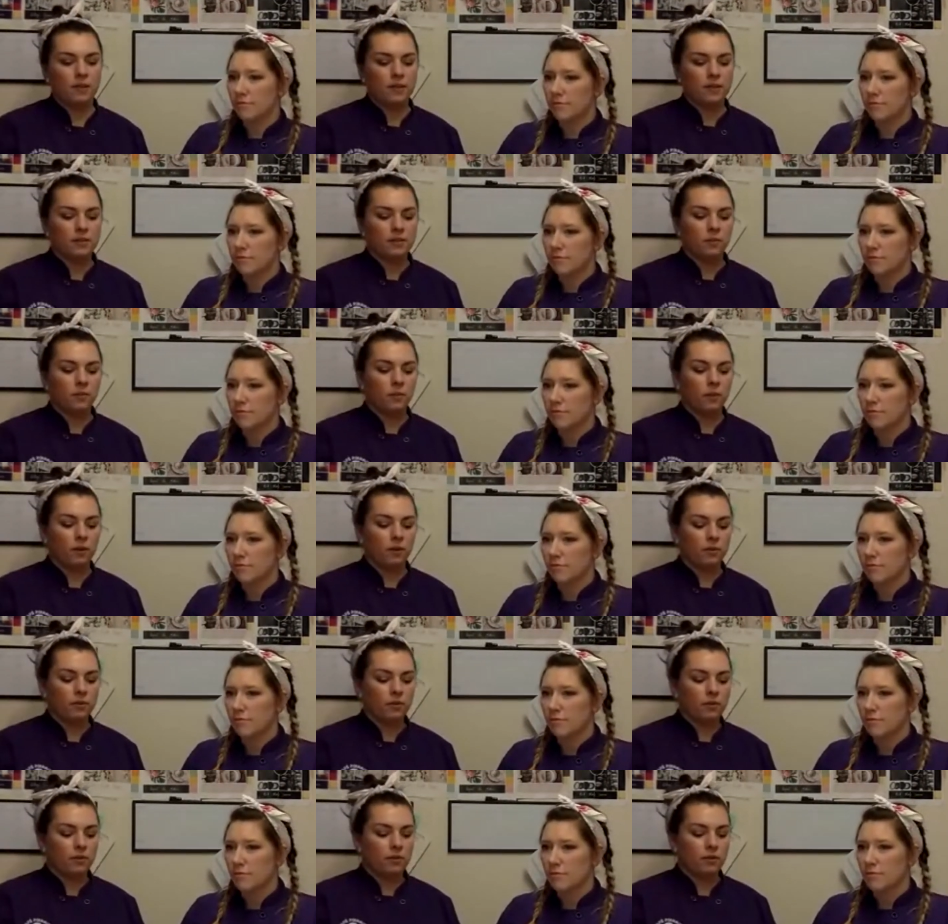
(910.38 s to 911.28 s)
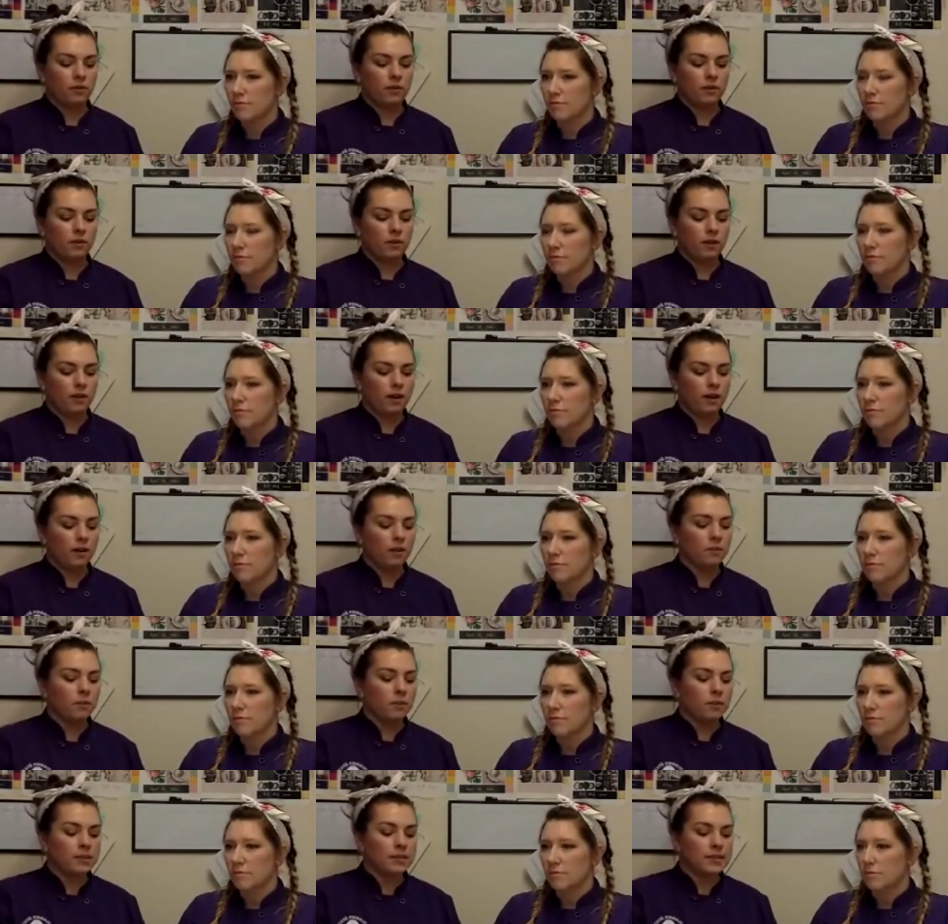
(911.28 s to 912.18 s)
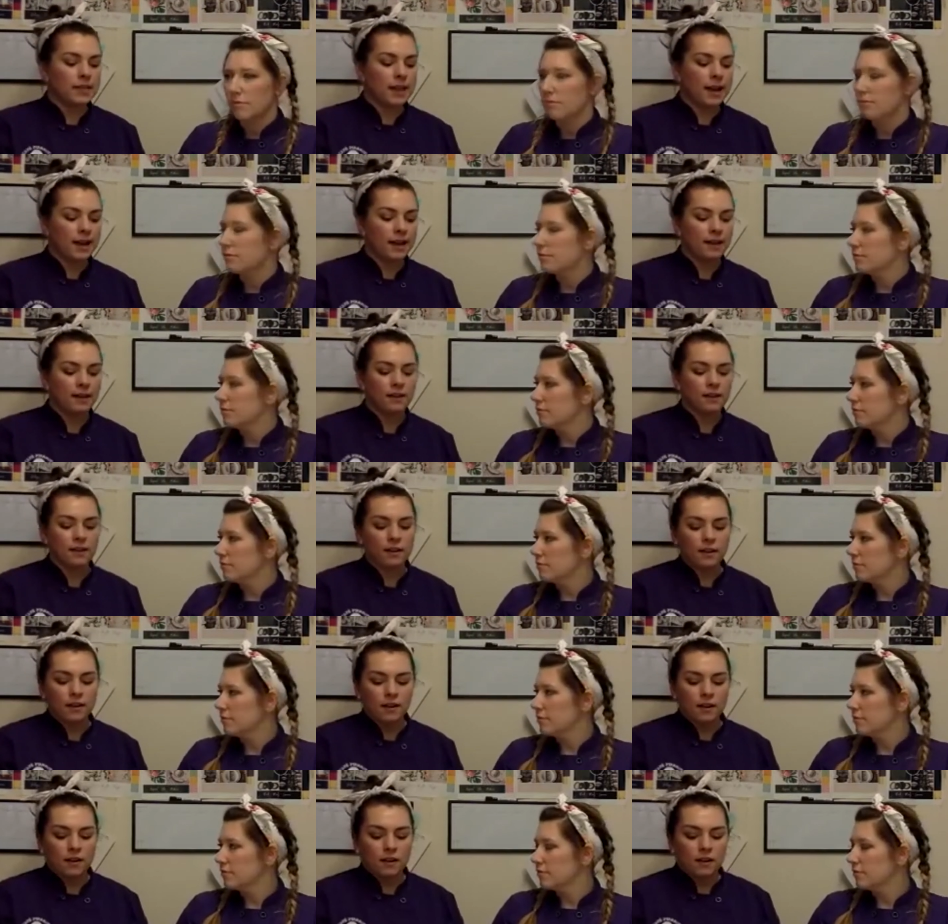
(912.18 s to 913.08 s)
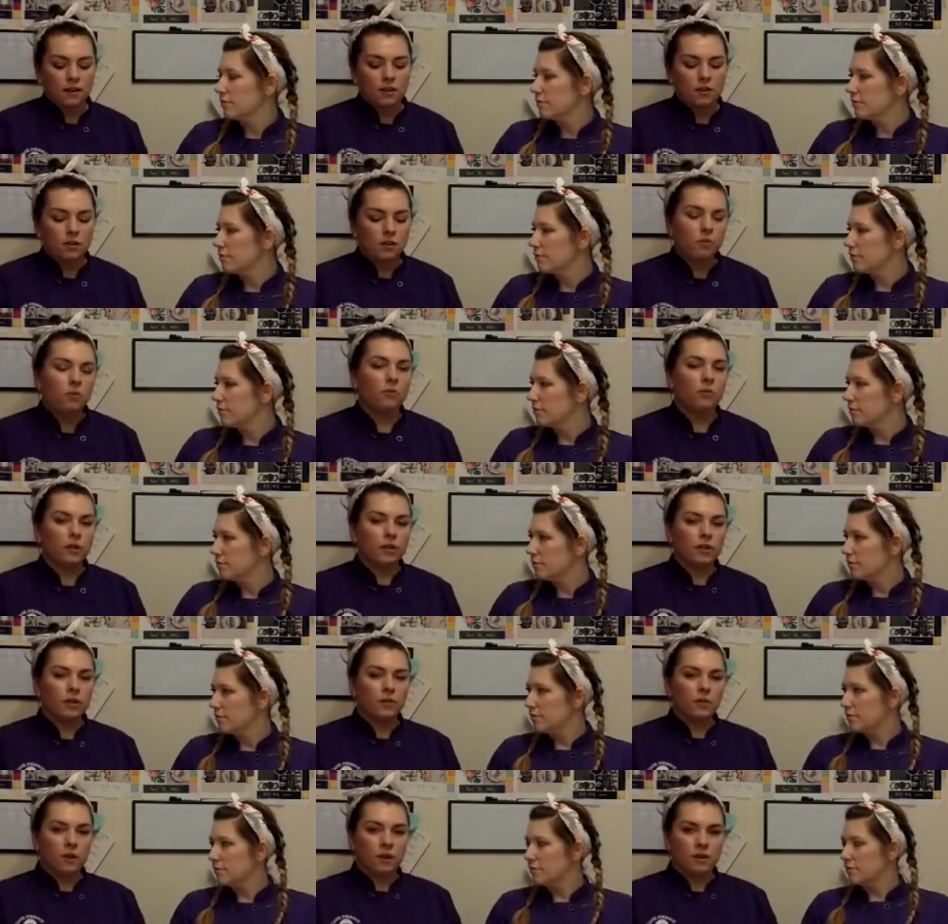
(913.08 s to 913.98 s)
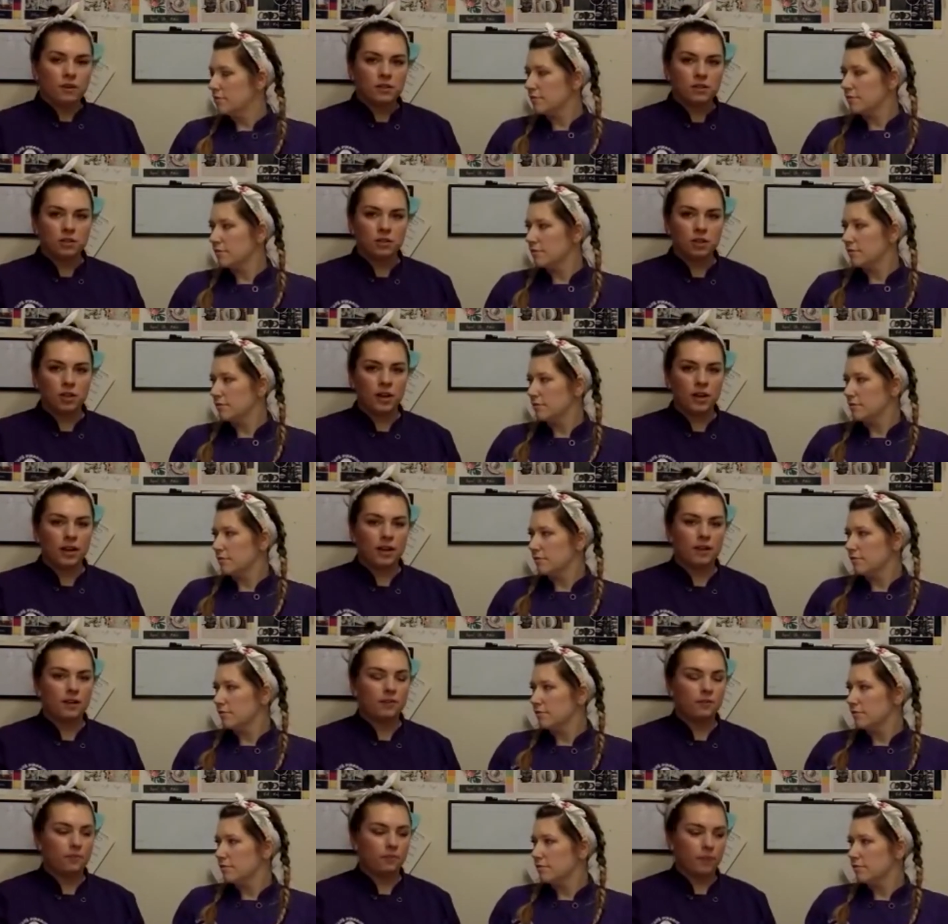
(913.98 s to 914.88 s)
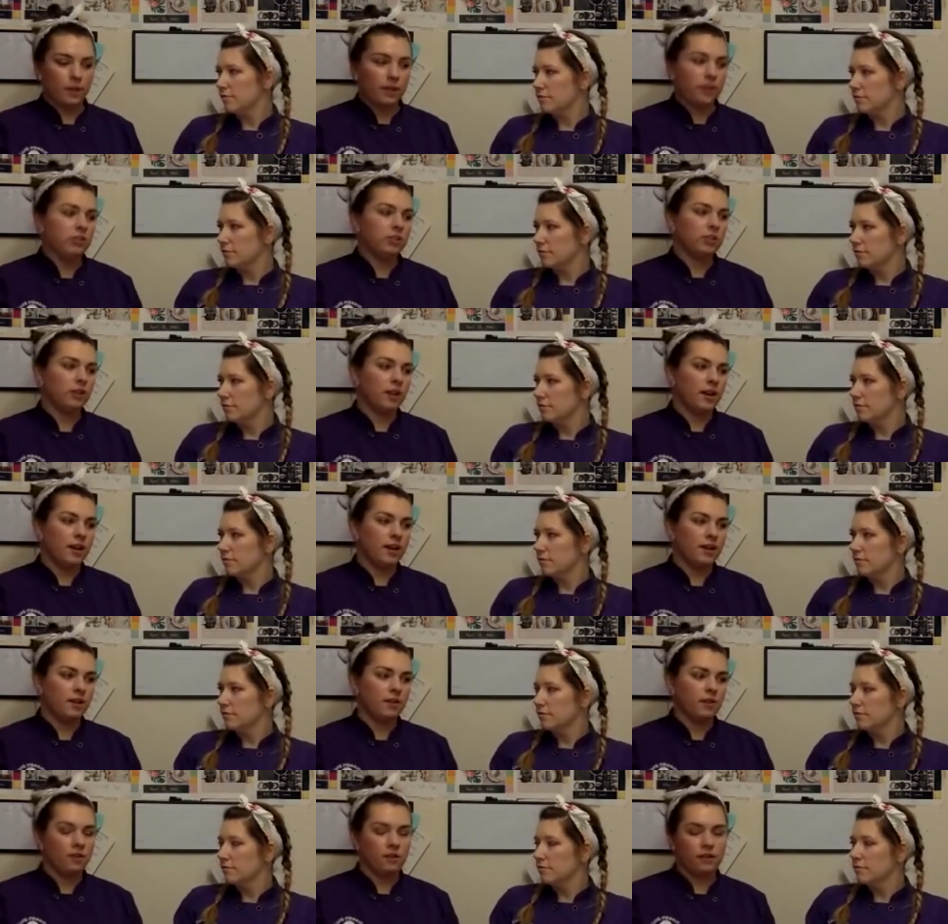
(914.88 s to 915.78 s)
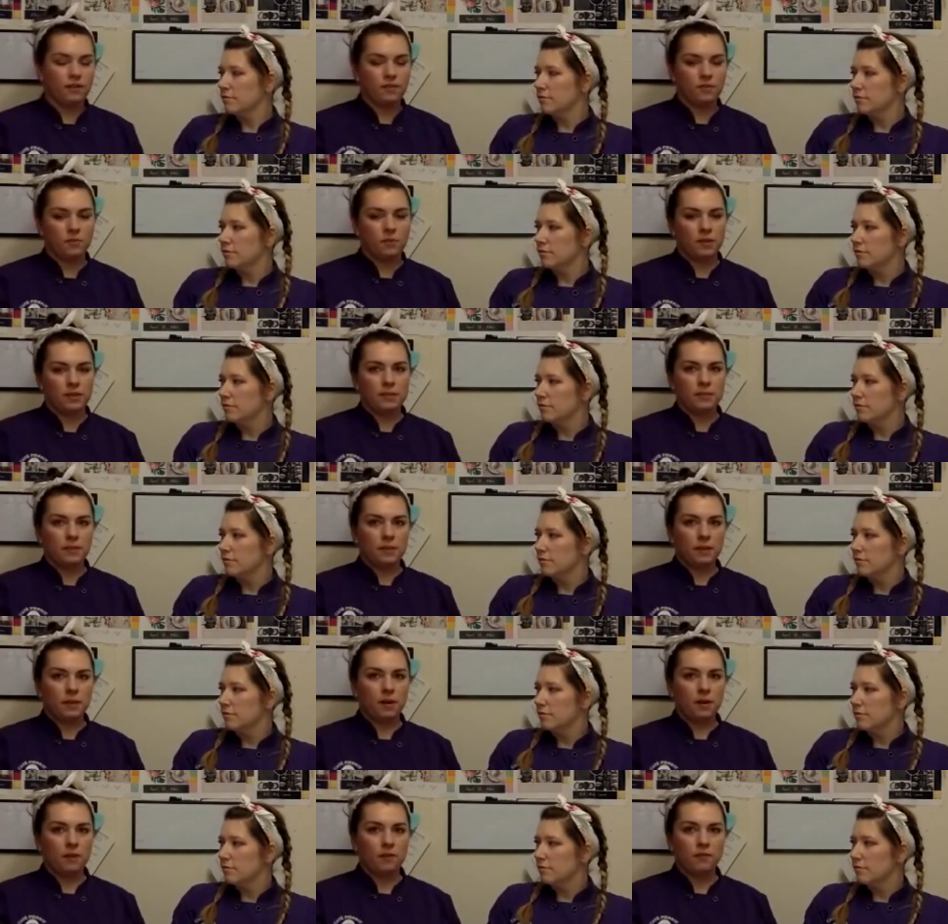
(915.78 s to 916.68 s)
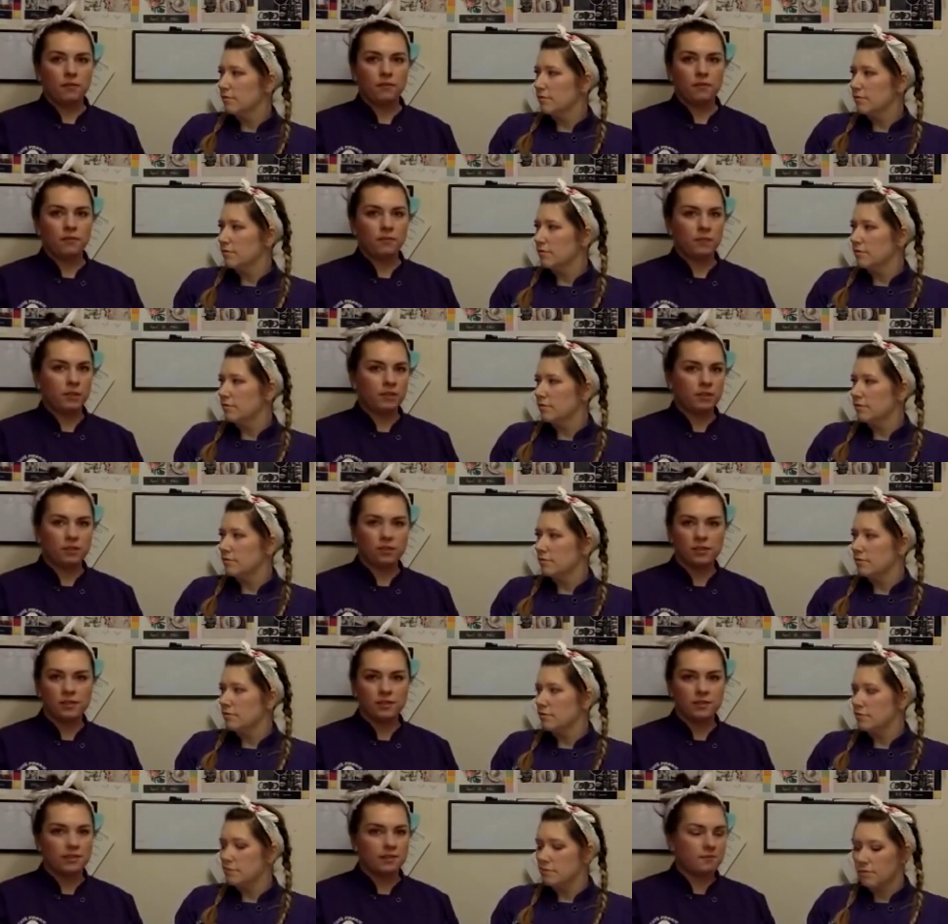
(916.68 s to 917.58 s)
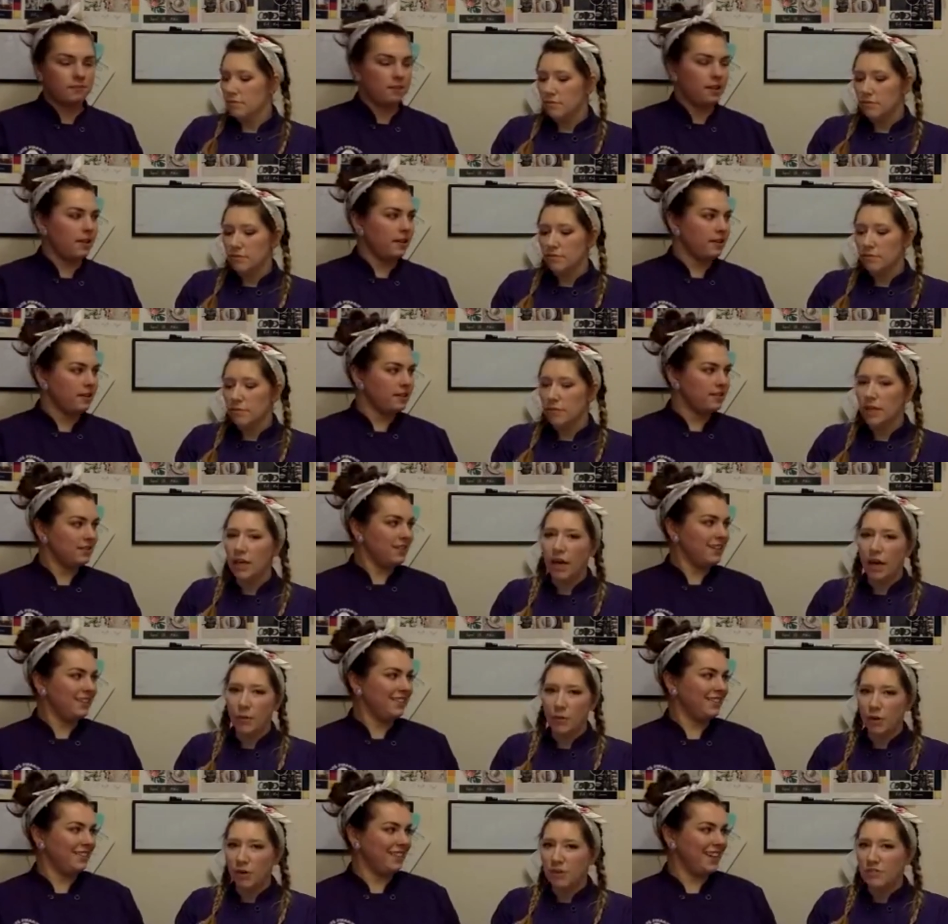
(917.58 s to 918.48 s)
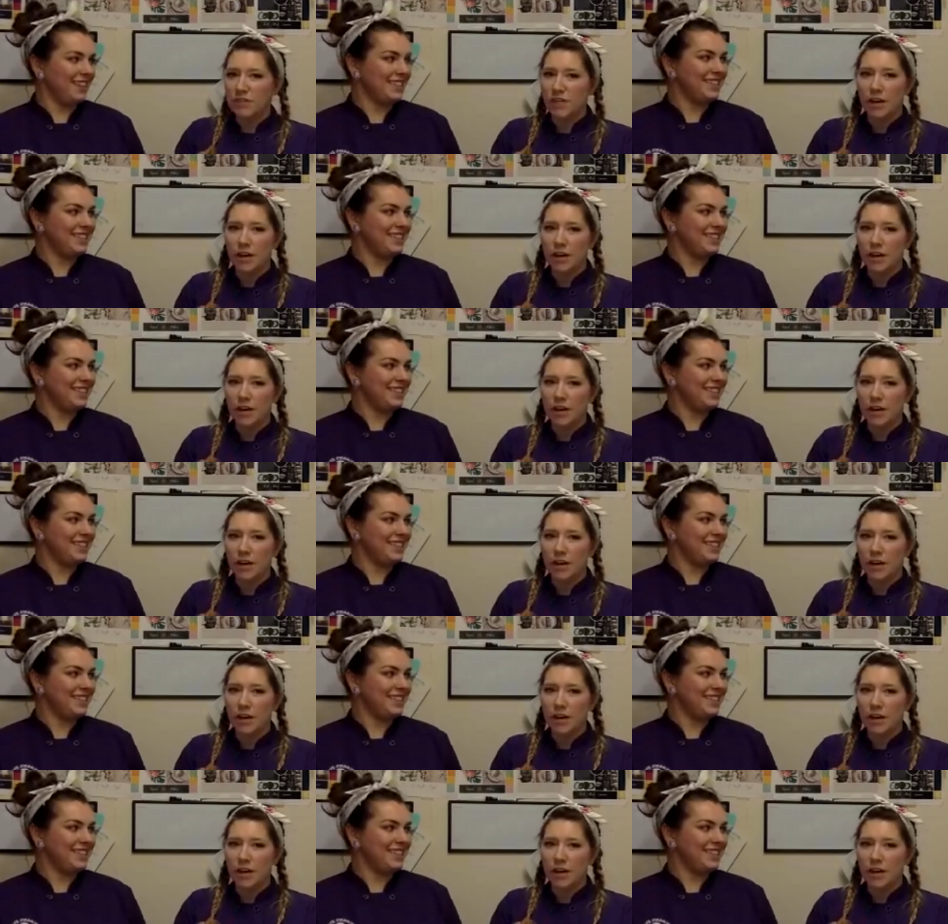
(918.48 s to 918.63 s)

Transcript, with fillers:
Speaker 1: to work with you in the elements that you really want to shine, we can shine. You don't have to pick something off of Pinterest and make us. Yeah, we don't have to